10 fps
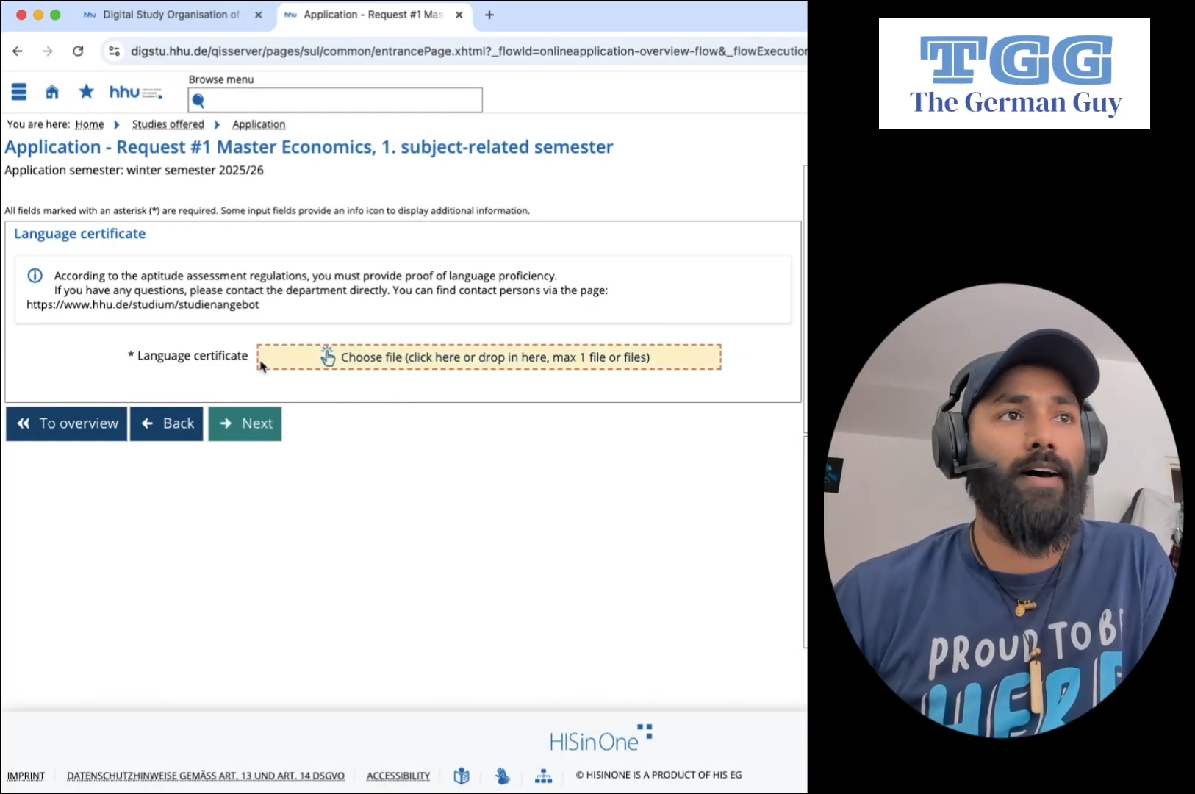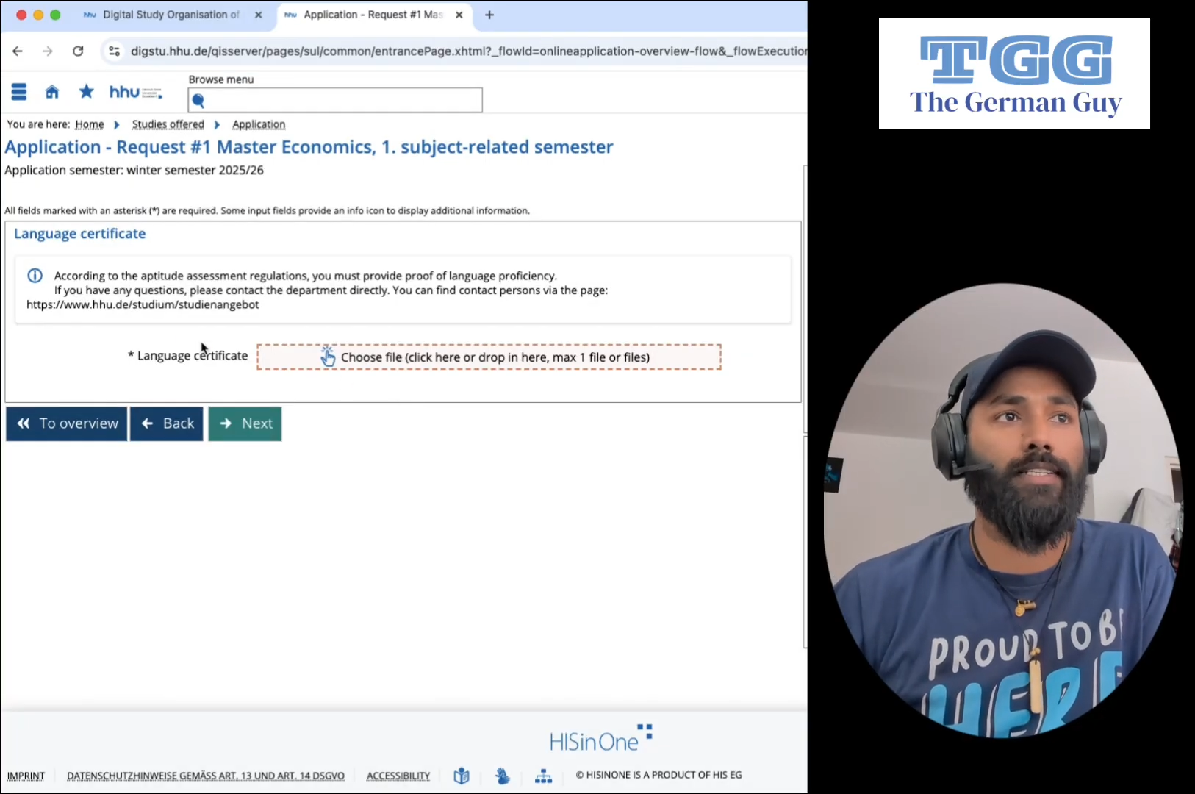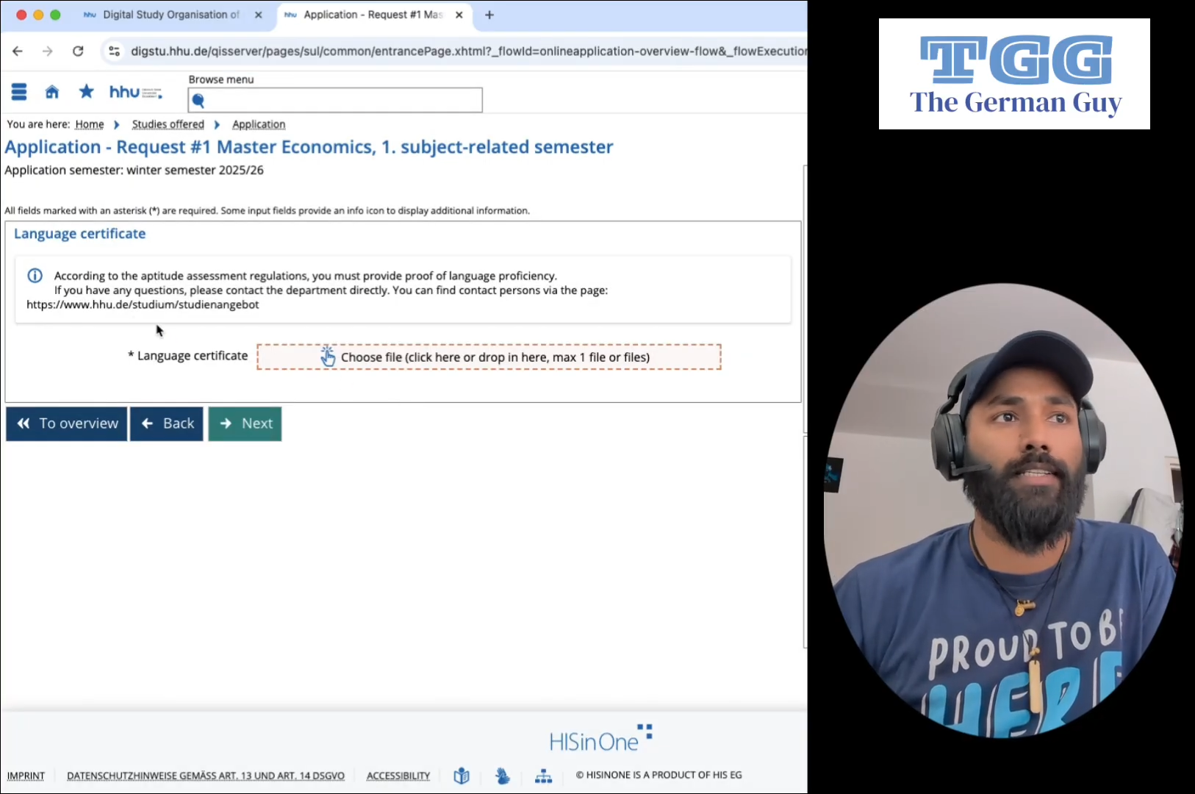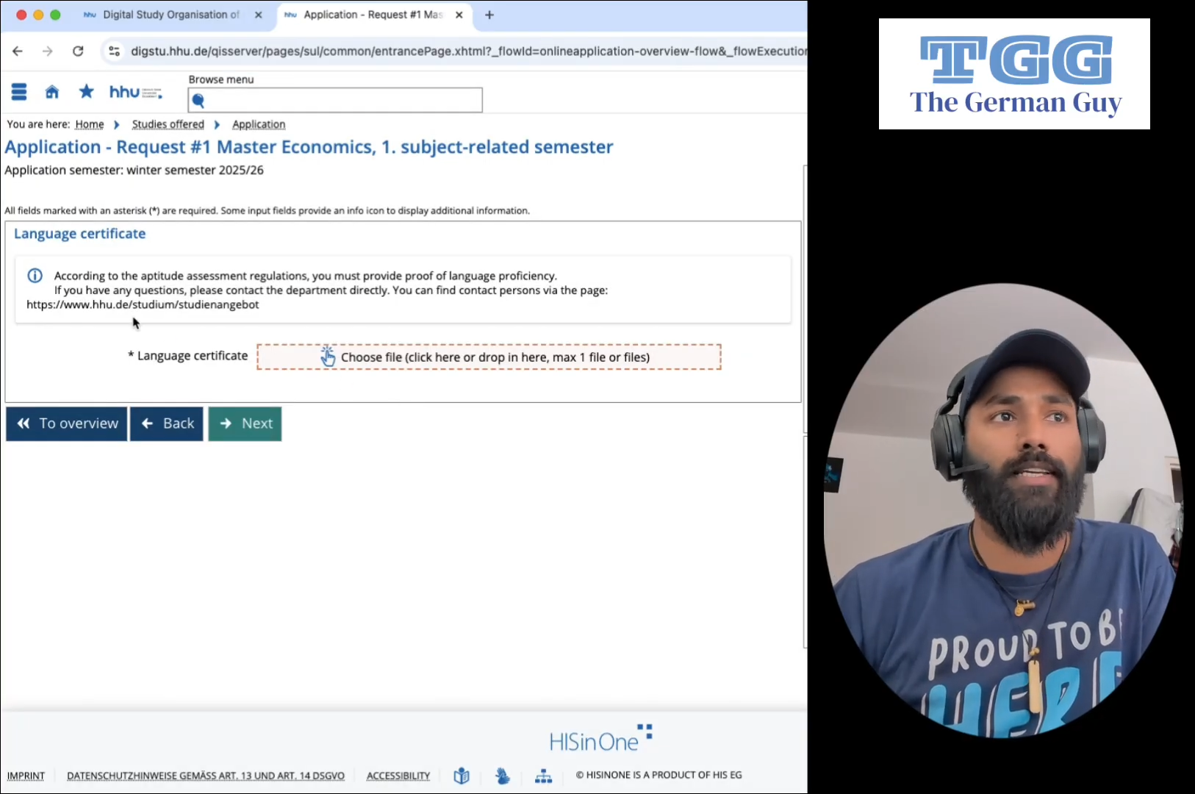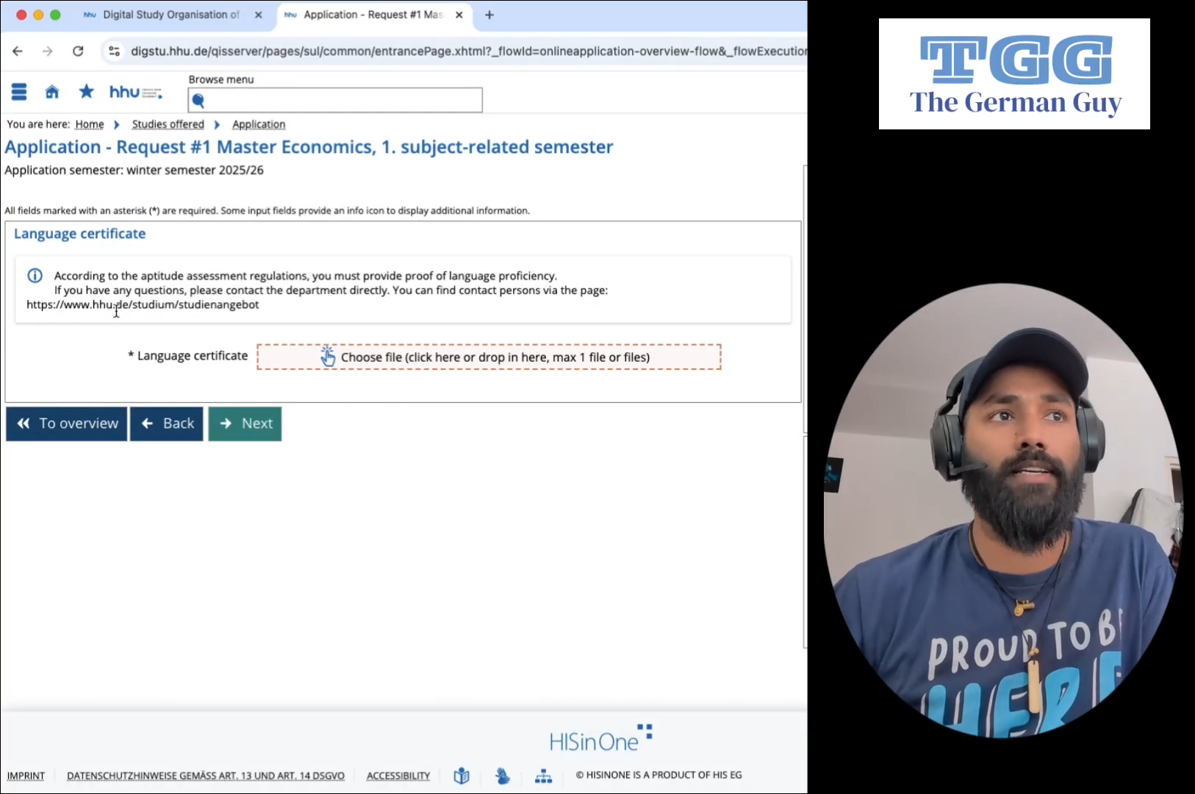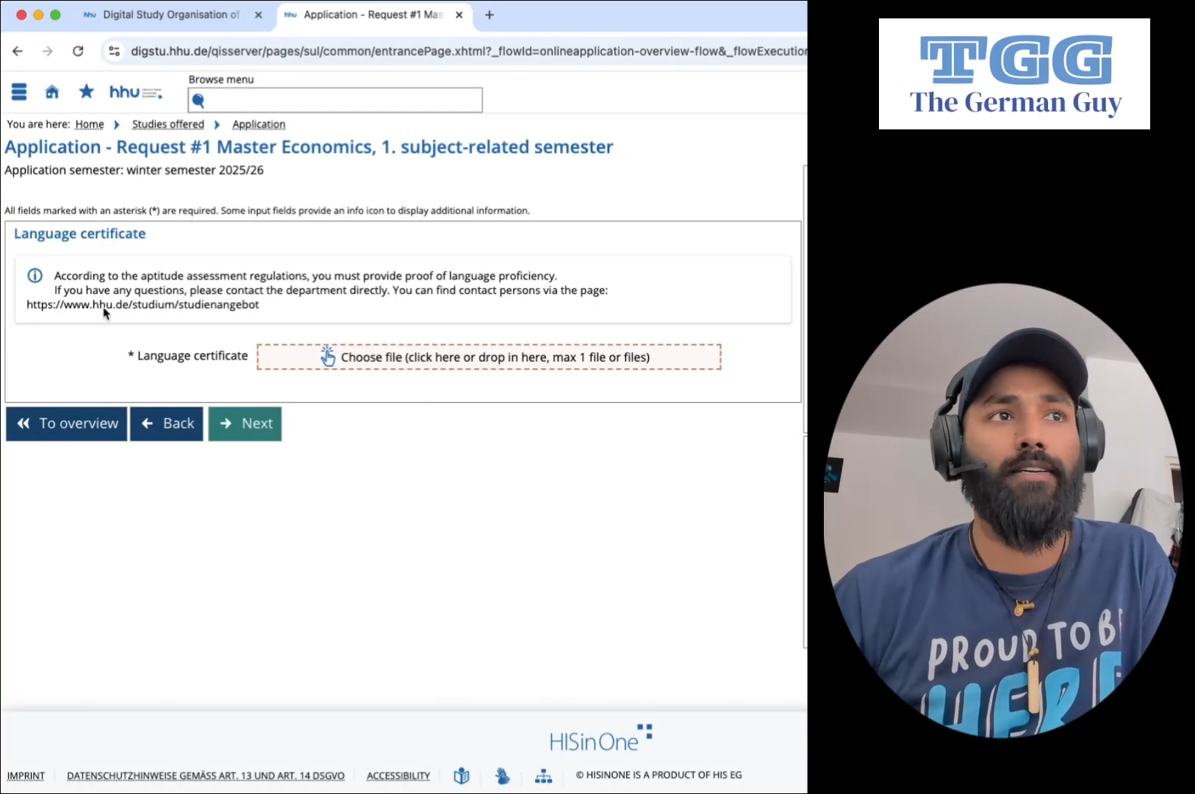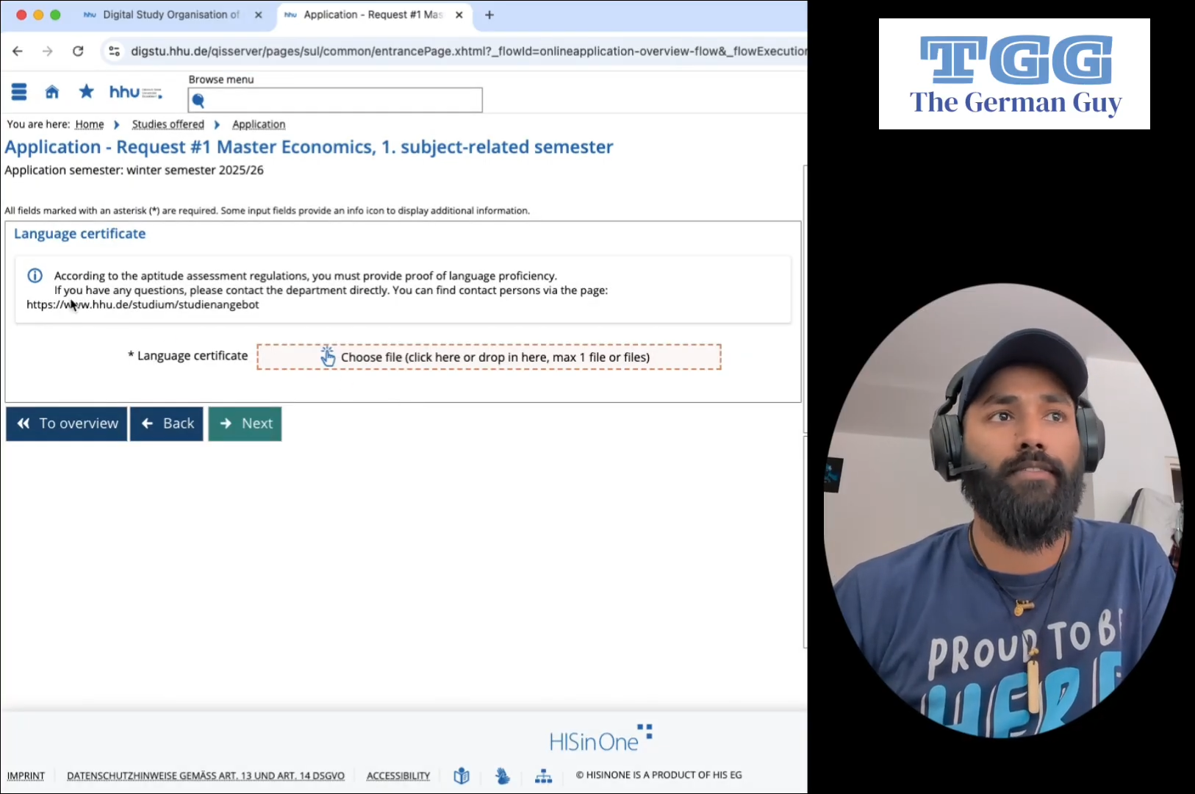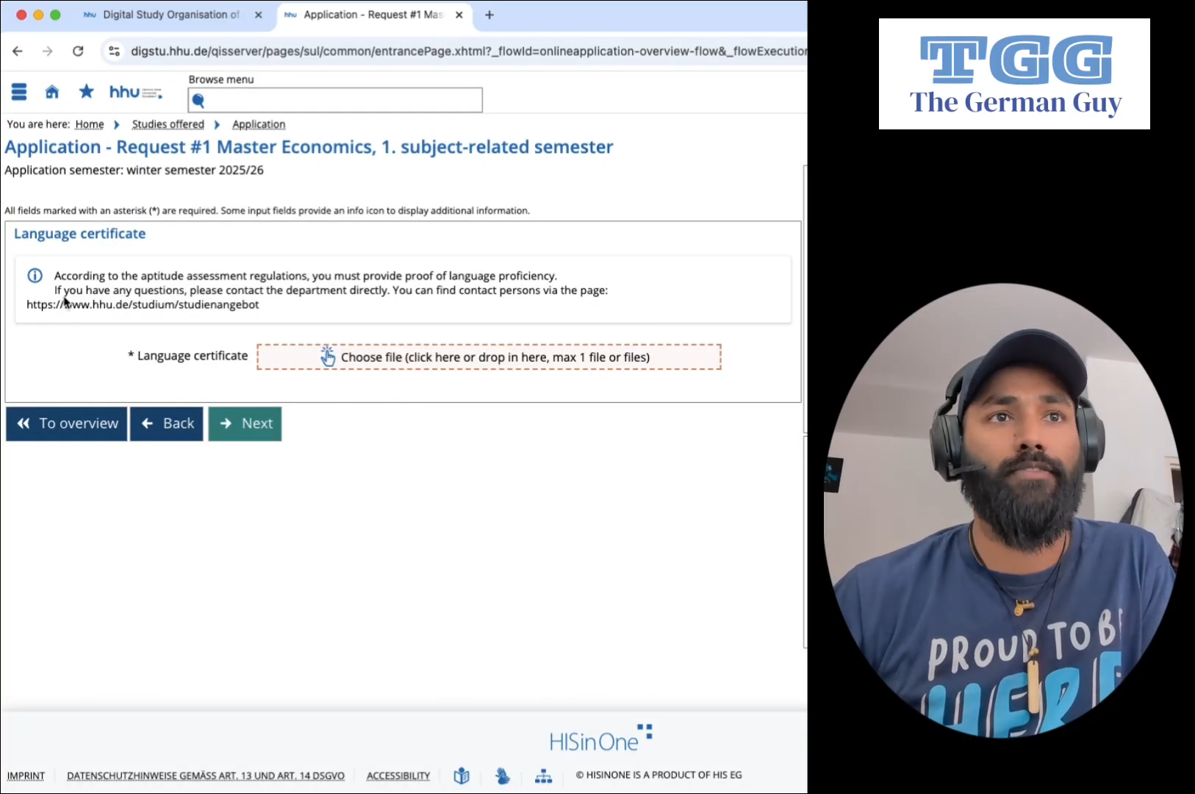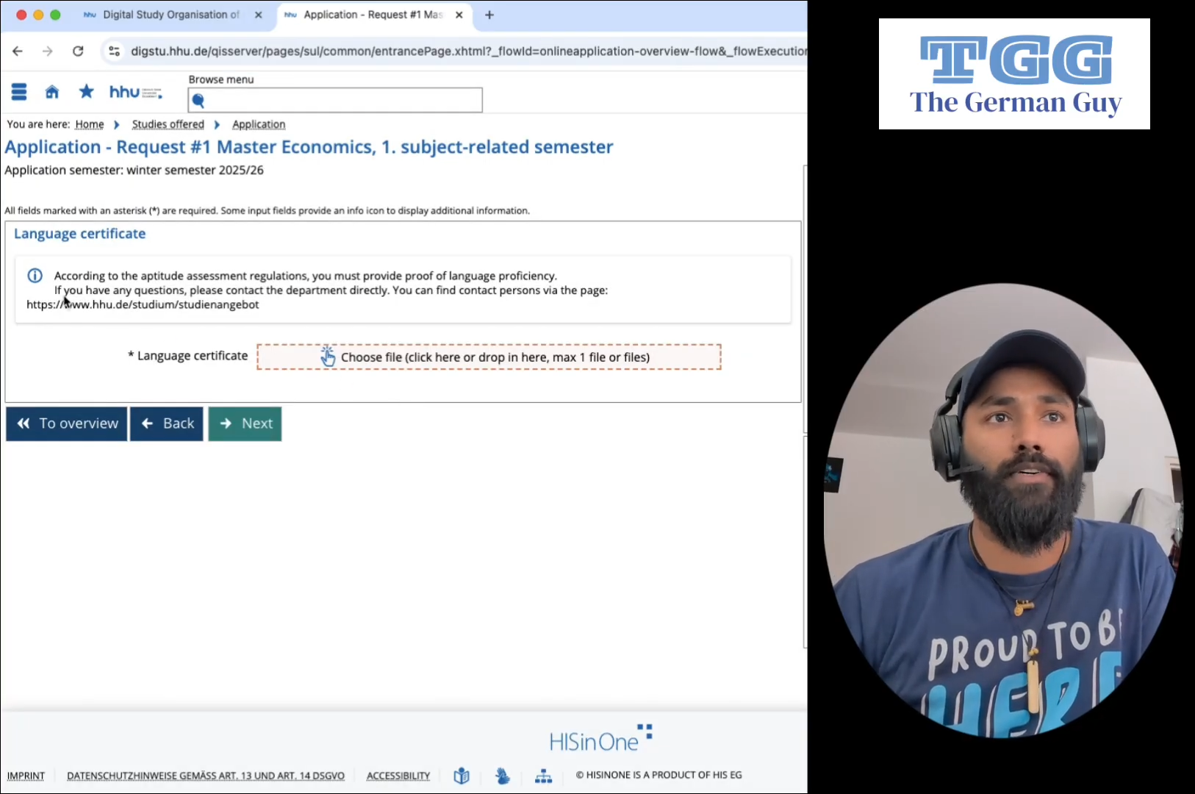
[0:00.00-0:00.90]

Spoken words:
asking